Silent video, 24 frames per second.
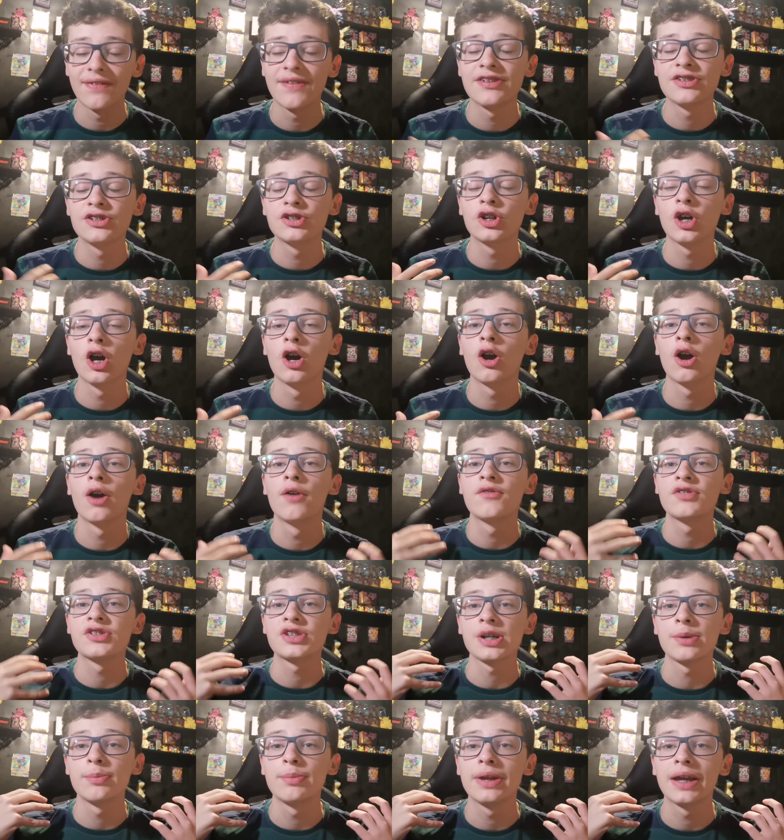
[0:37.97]
This is going over
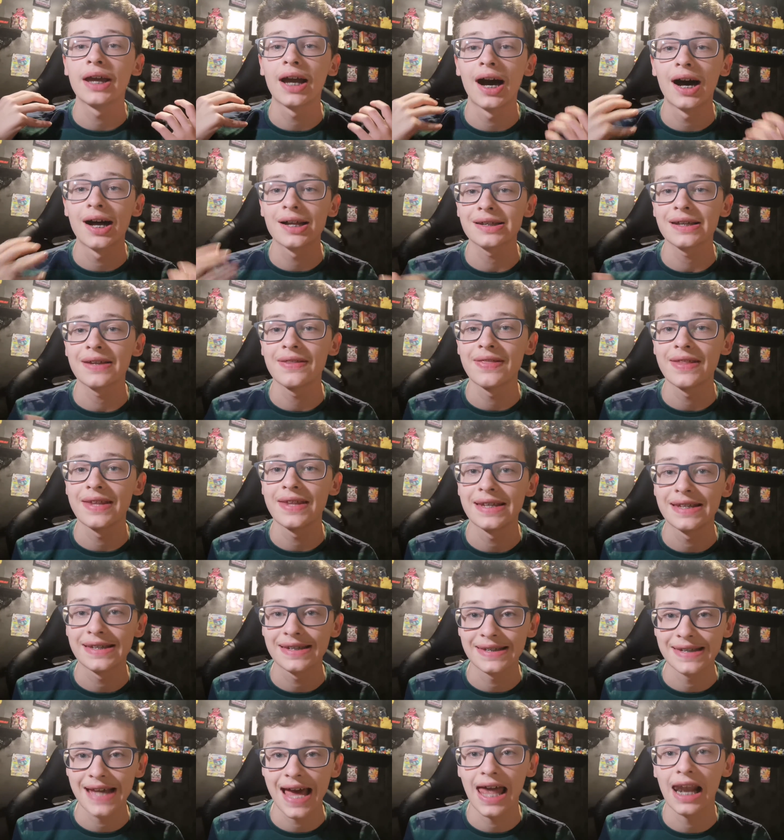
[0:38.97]
some of the cards in the
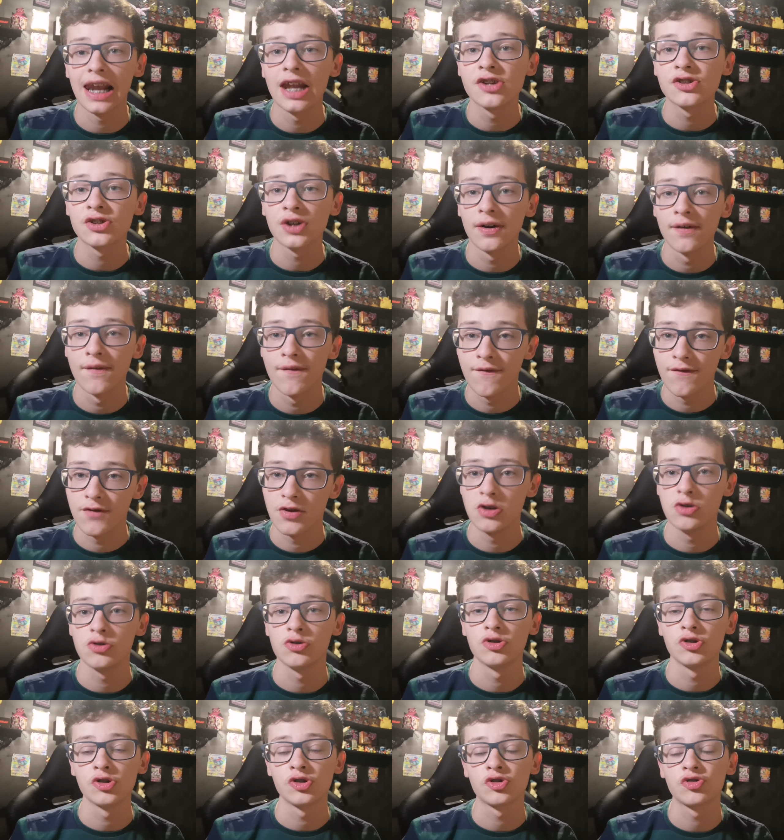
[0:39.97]
set list of
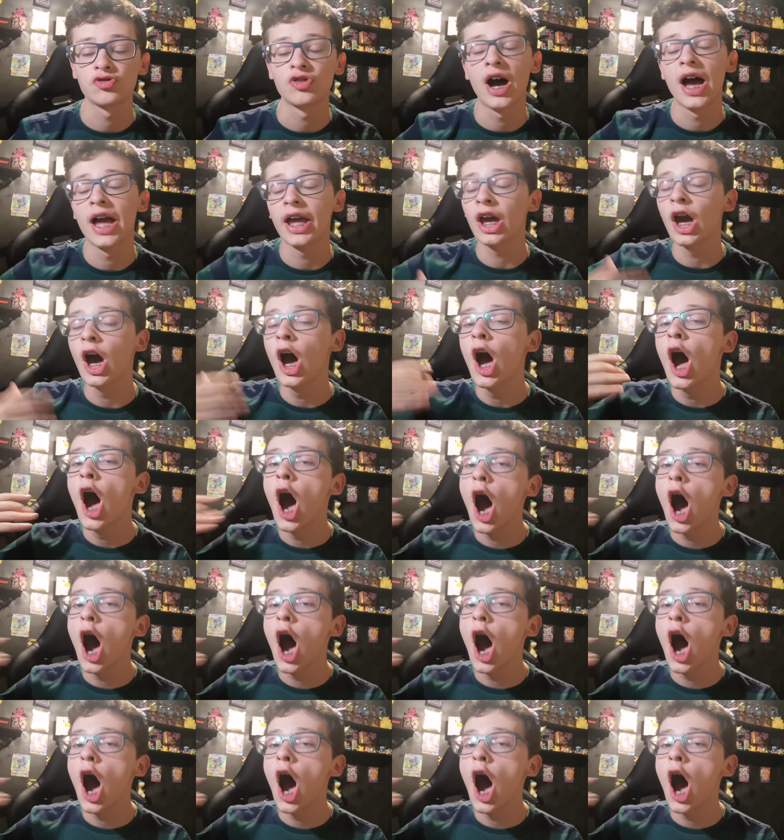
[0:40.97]
Fusion Strike.